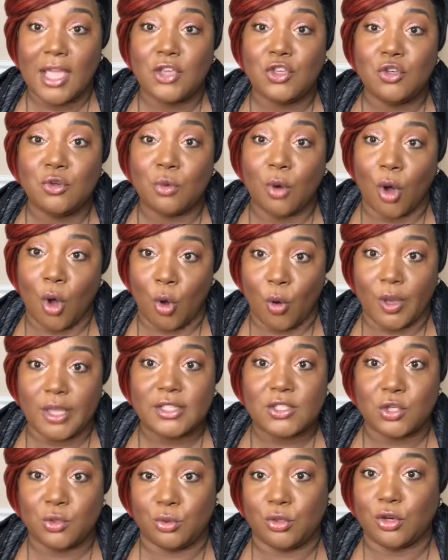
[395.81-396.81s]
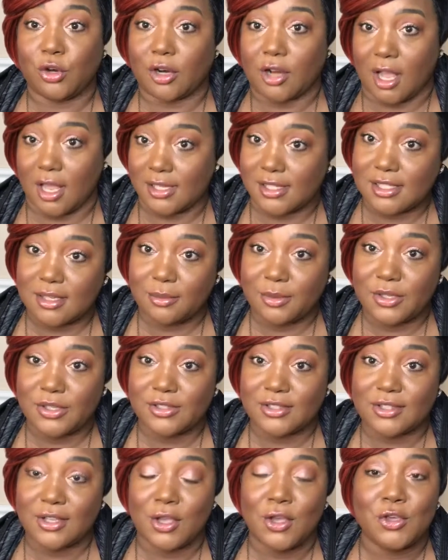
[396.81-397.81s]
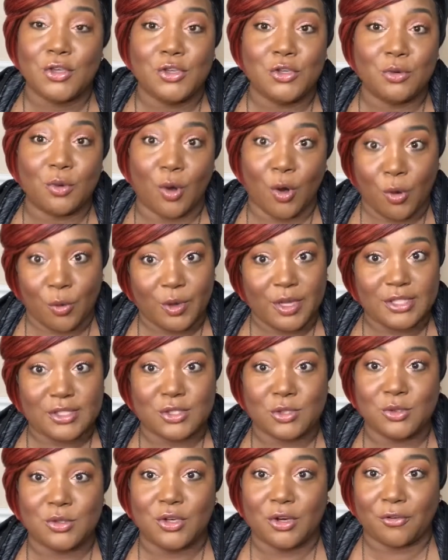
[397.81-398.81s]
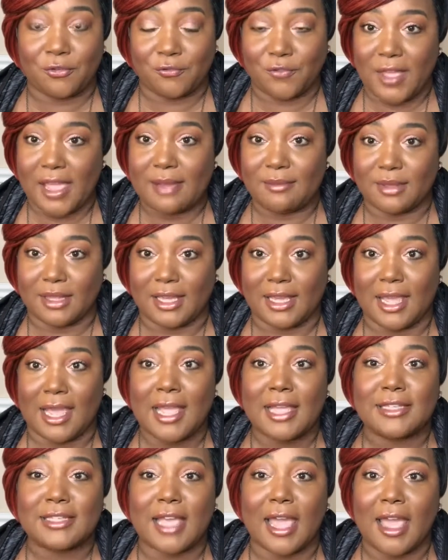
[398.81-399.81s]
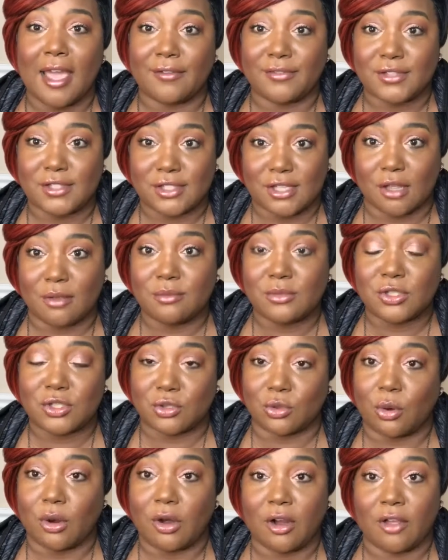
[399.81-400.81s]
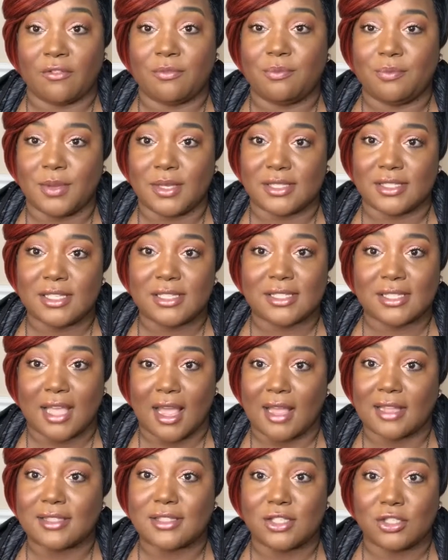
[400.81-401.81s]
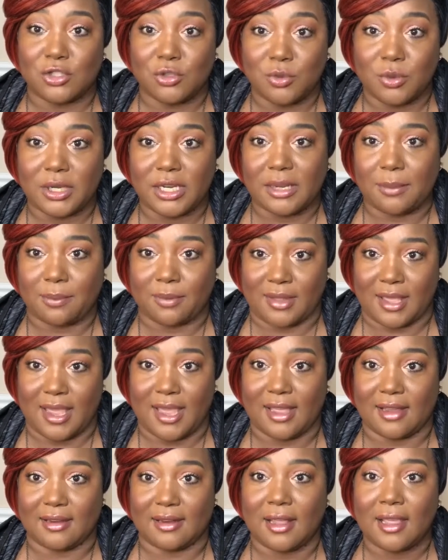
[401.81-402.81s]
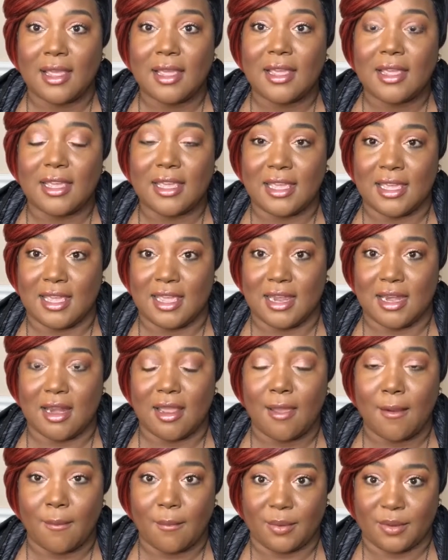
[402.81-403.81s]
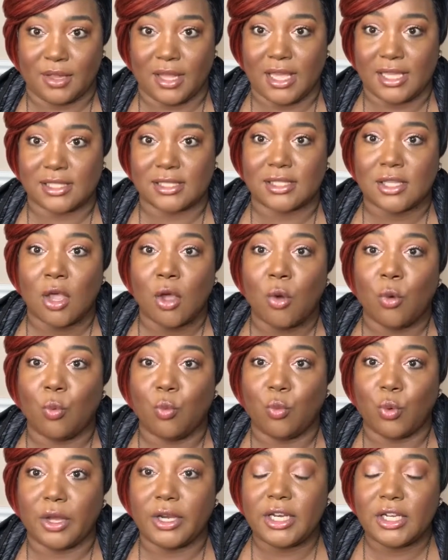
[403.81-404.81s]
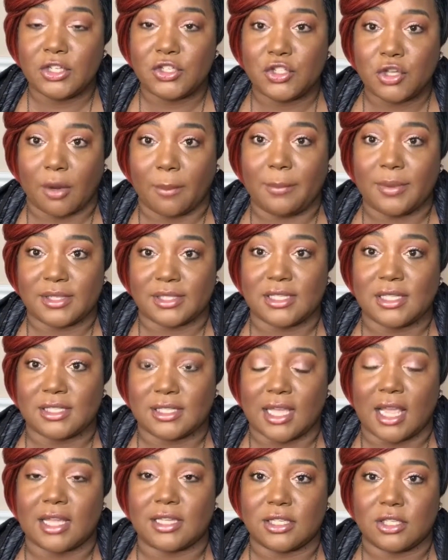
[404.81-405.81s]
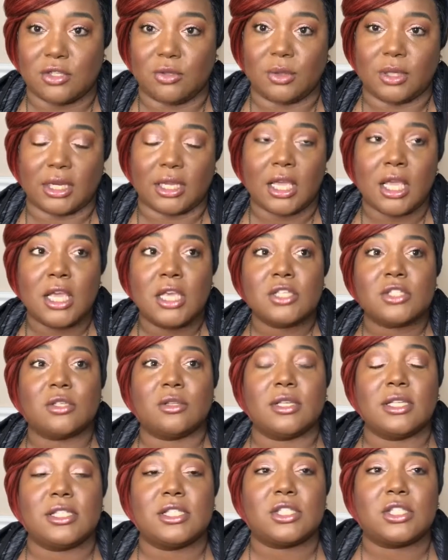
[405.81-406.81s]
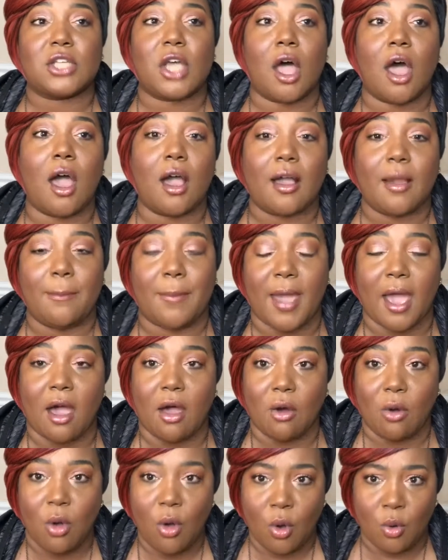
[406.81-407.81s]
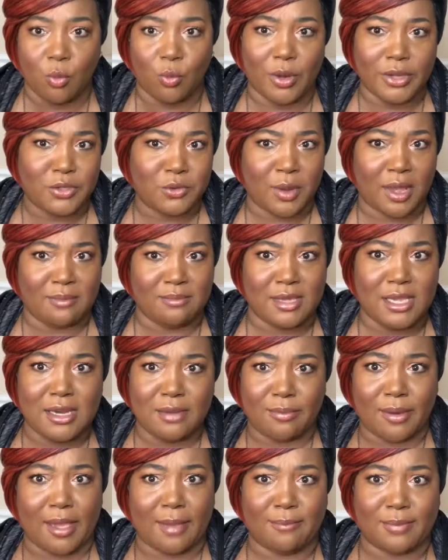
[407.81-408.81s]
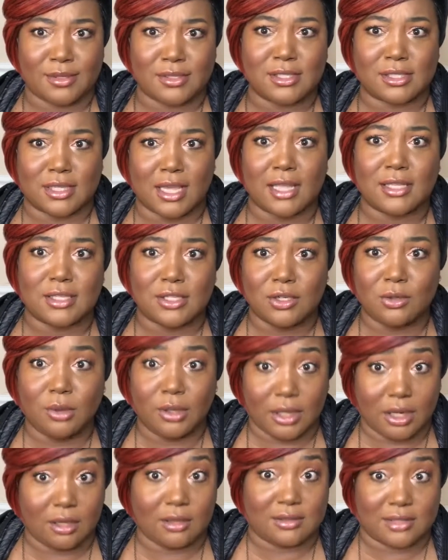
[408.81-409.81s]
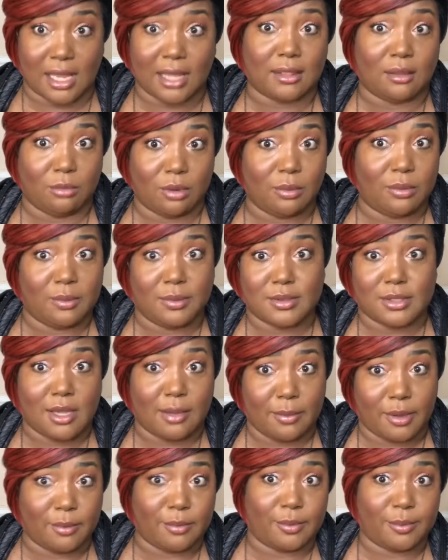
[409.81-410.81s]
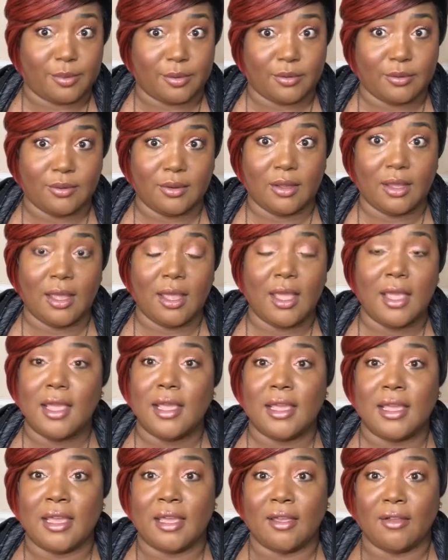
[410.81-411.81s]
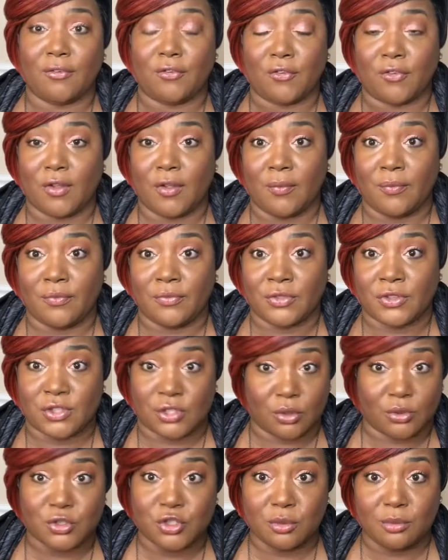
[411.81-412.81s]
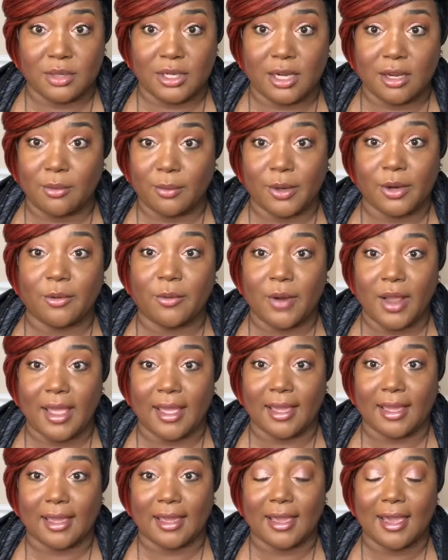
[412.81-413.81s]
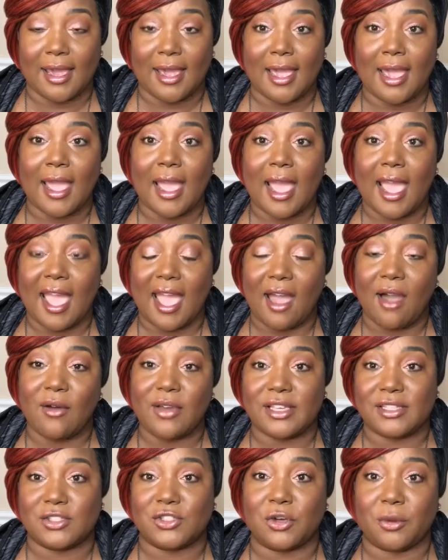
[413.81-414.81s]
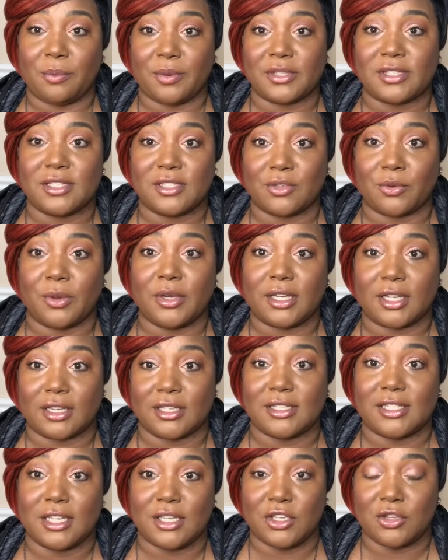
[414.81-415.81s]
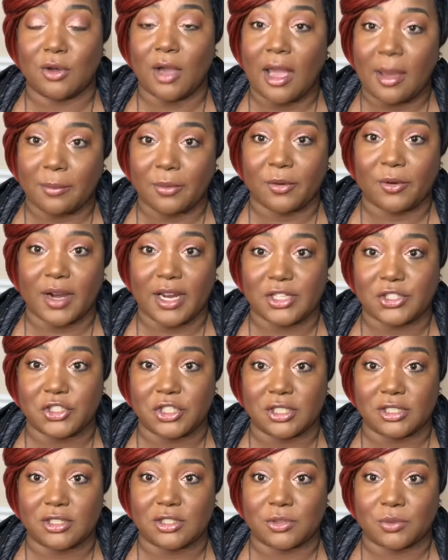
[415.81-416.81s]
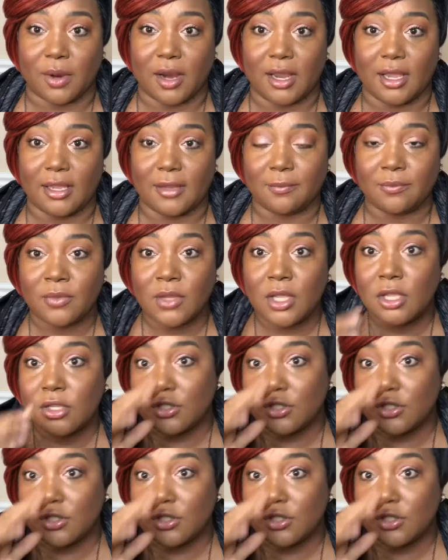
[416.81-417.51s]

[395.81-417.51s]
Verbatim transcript: You owe it to your customers, you owe it to your family to have some sort of business continuity plan in place. What is your business continuity? So let's talk about, what do I mean by business continuity? Exactly what we've been talking about, boo-boo. If social media went away, how is your business going to continue operations, right?